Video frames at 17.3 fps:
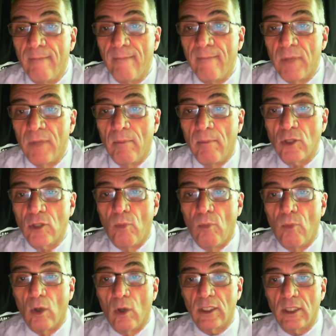much
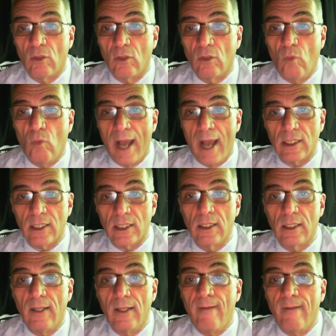more to the west.
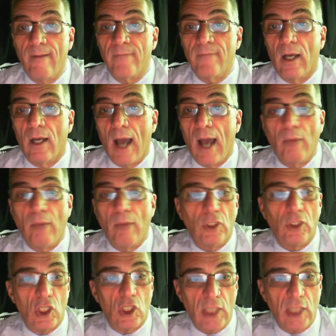Uh, I would
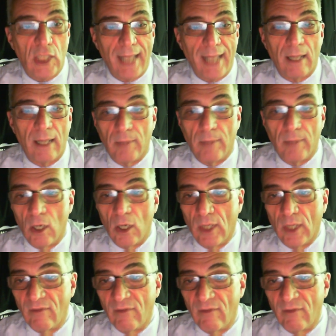just say that, you know, given the